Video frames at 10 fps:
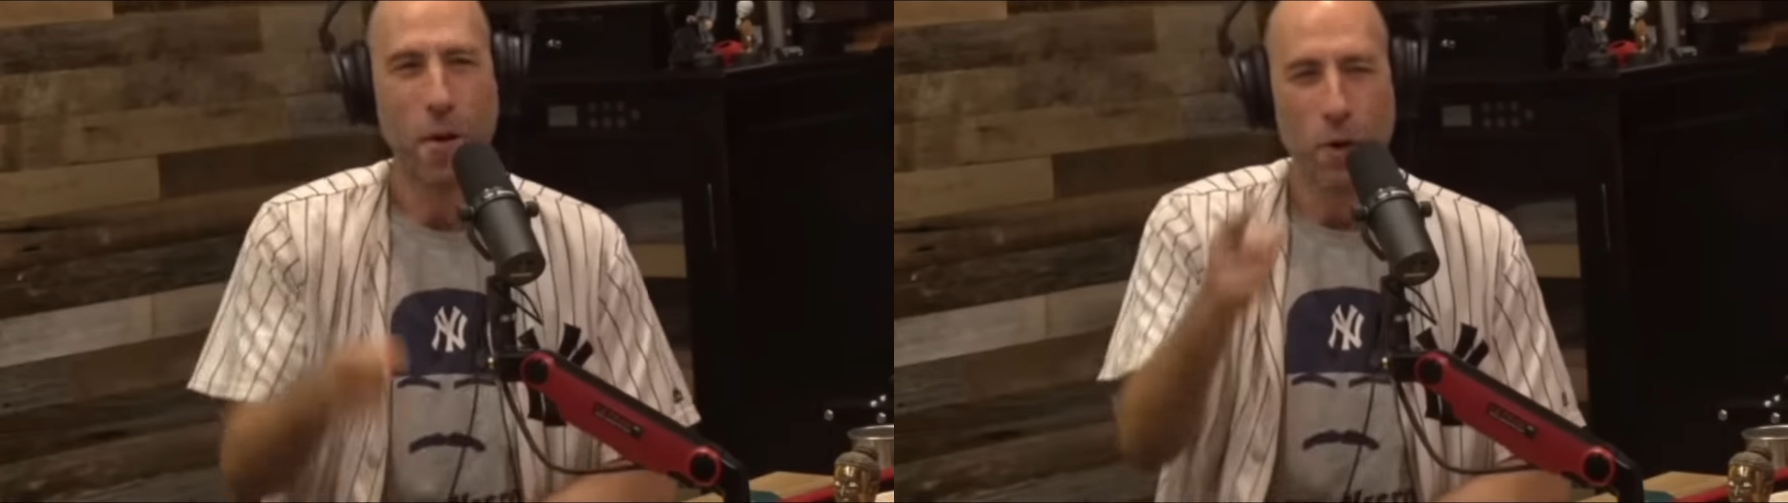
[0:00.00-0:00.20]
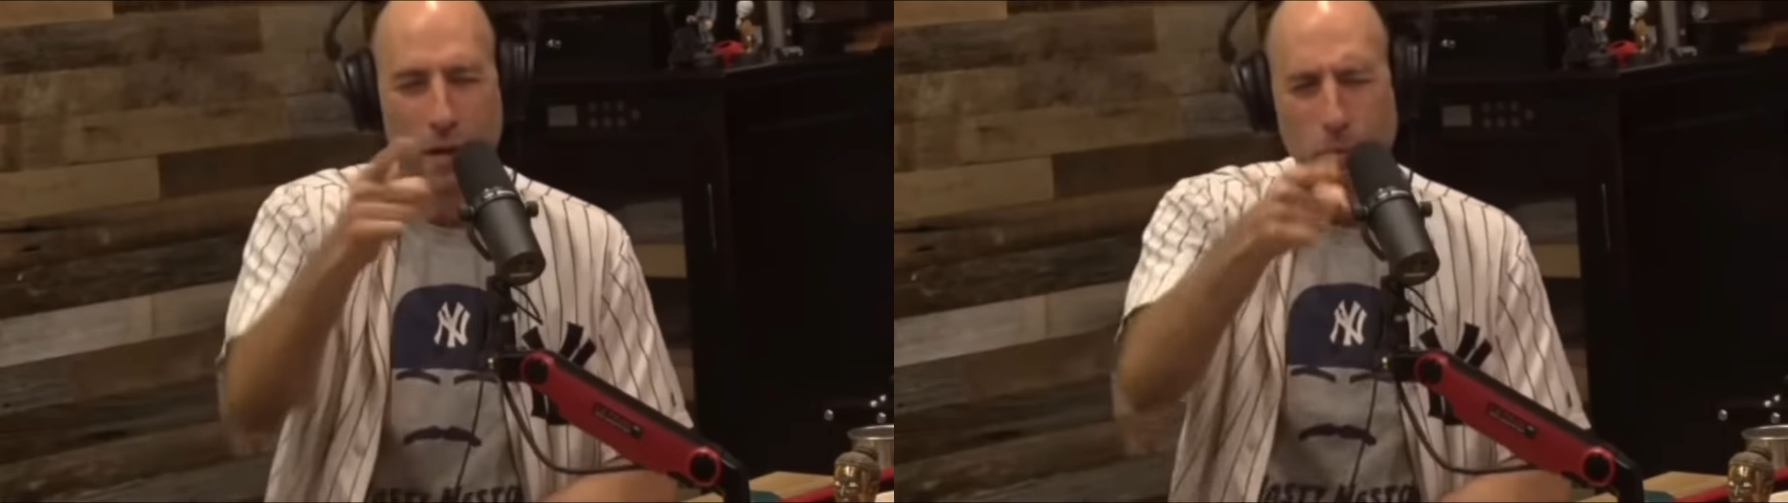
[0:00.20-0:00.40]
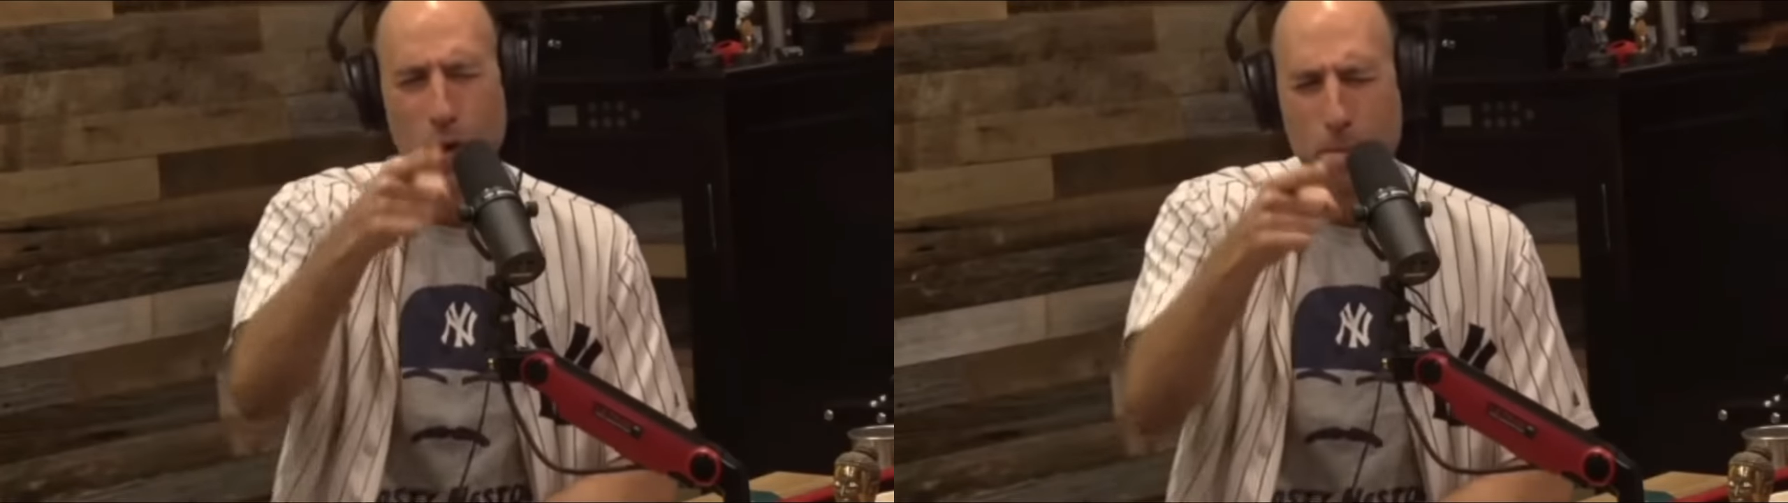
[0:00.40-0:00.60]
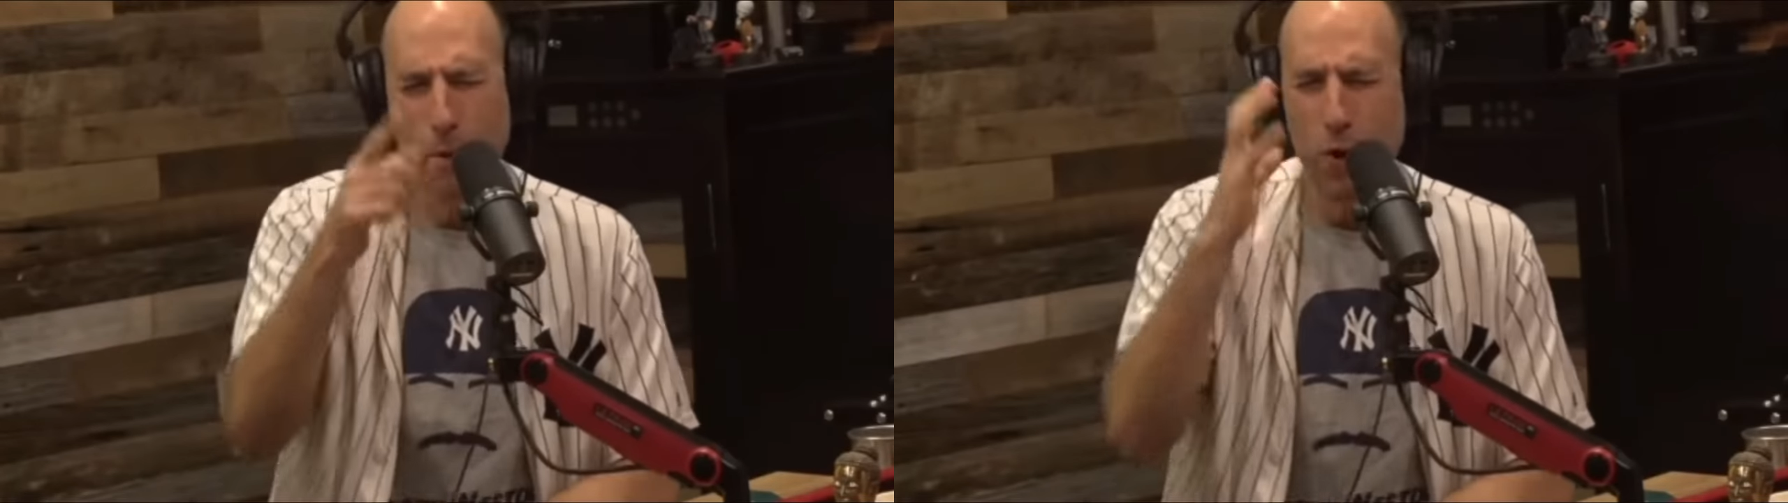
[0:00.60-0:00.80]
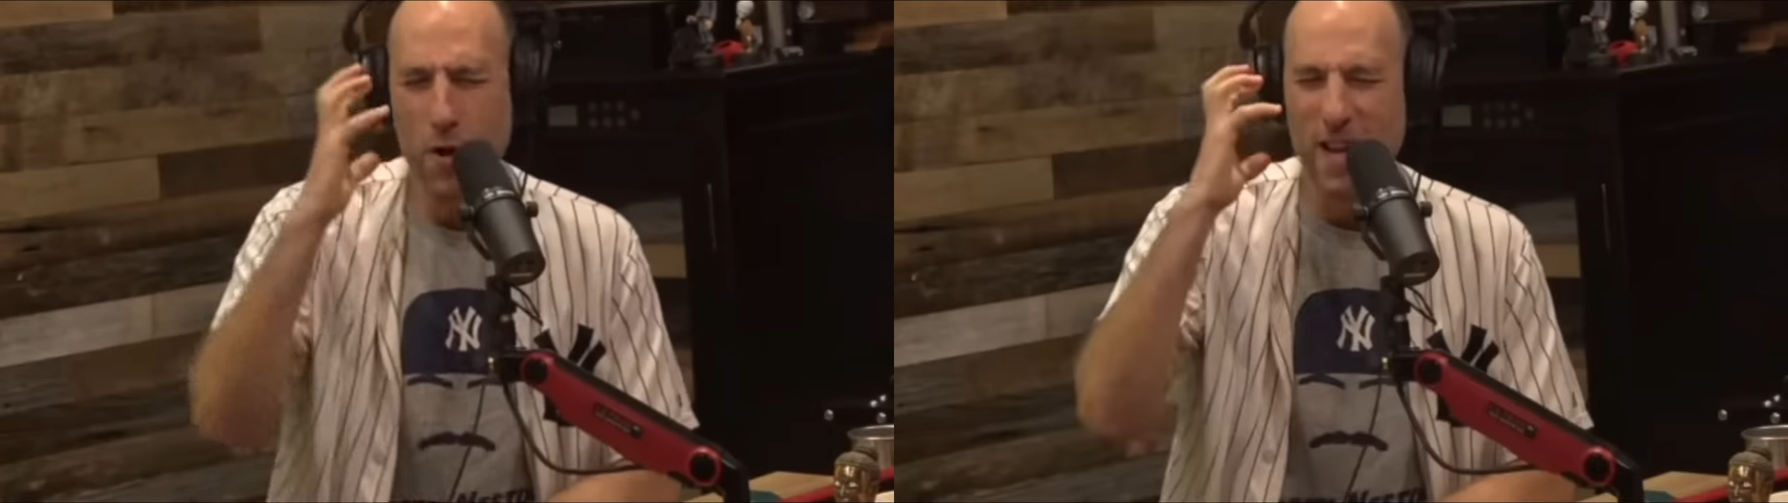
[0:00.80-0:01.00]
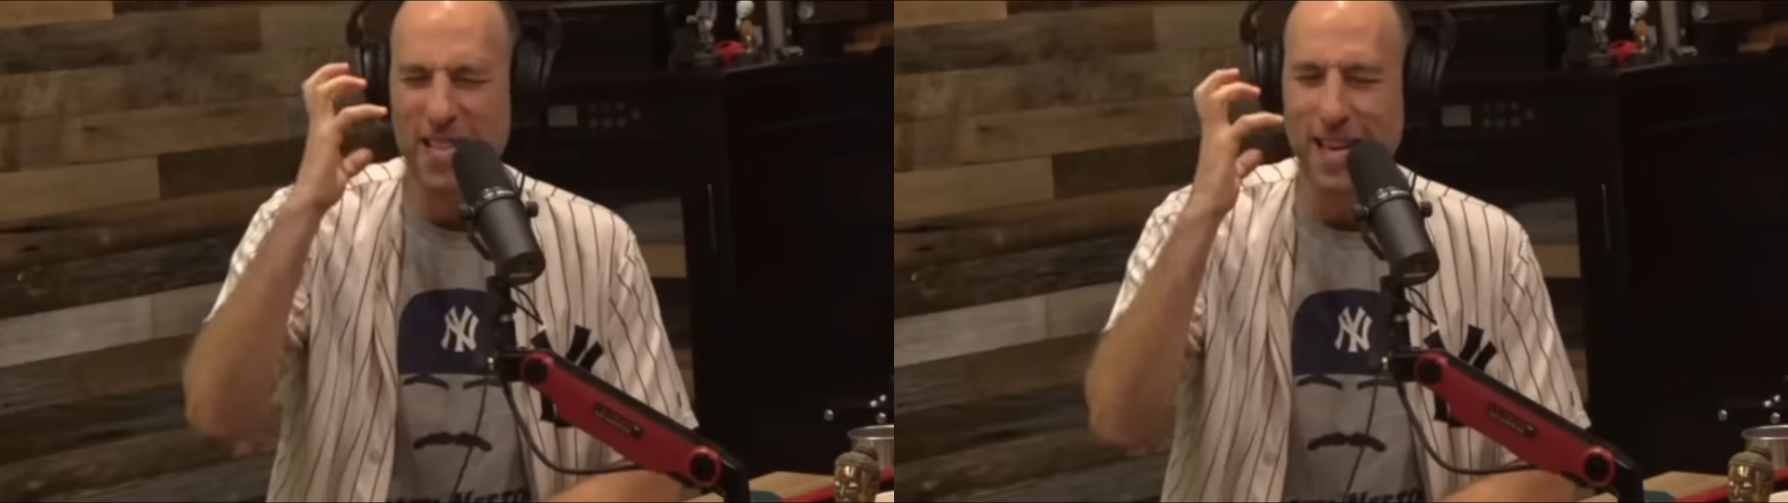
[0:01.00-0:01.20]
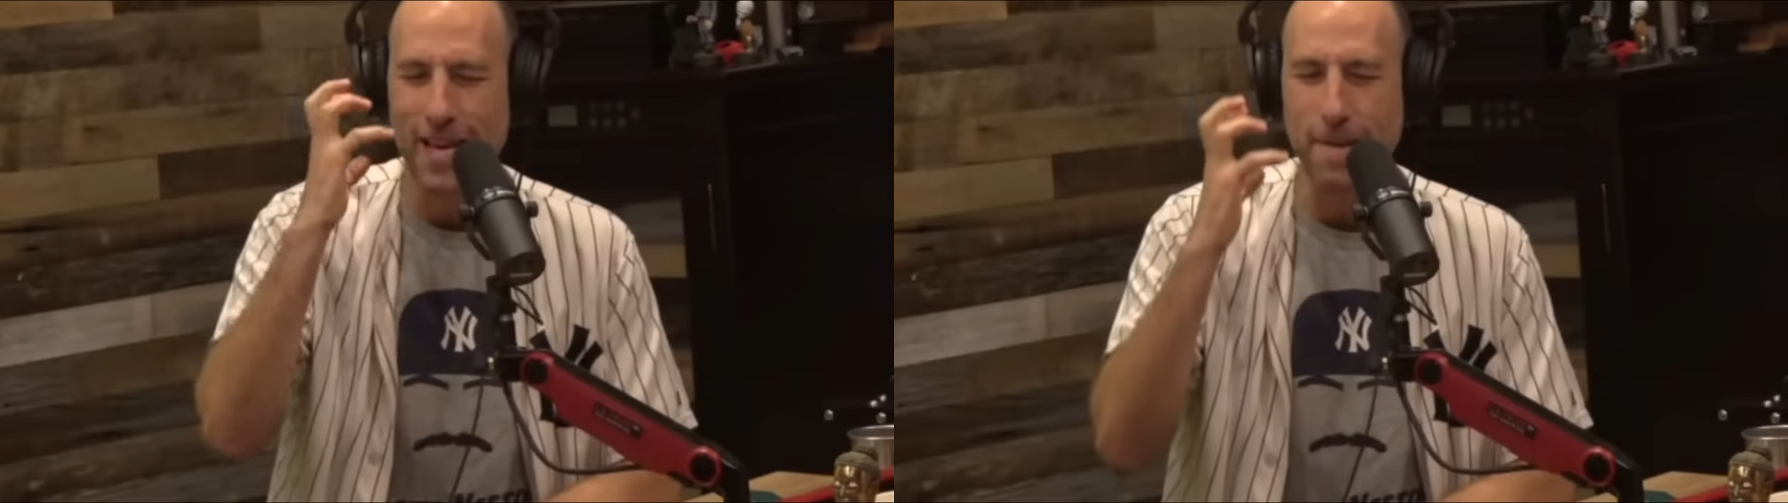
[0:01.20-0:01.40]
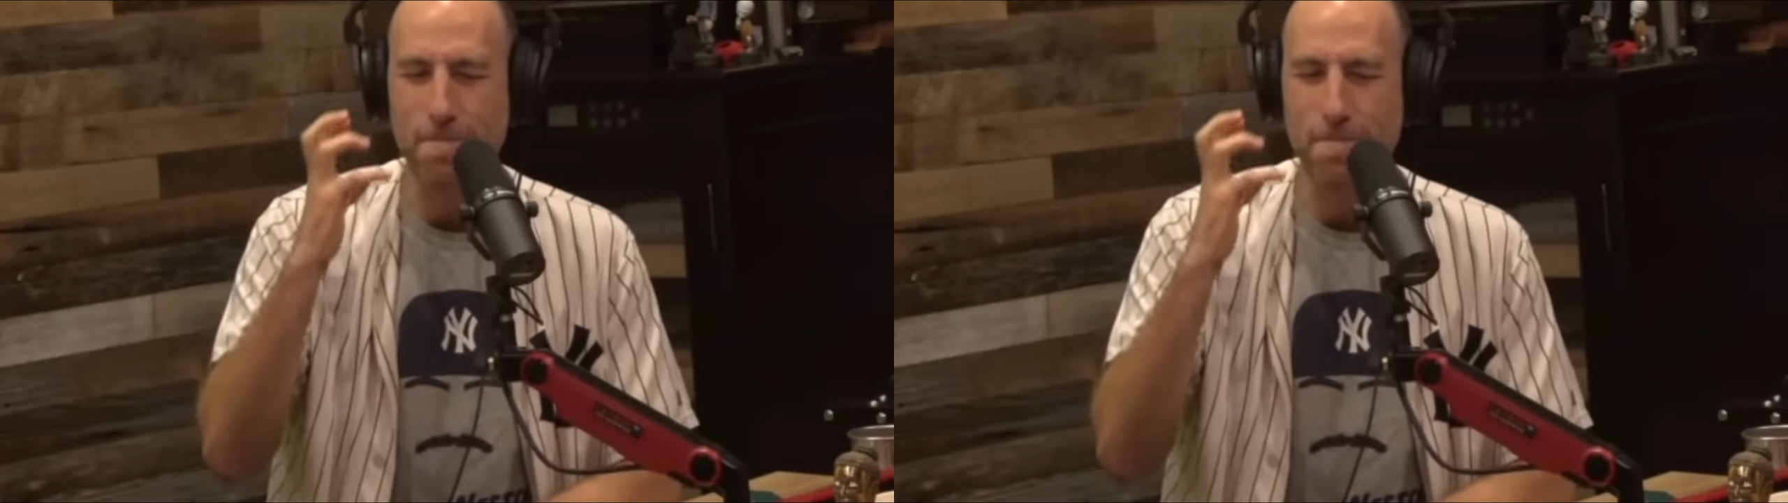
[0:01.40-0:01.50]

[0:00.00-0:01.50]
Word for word: With with Bert, it's like,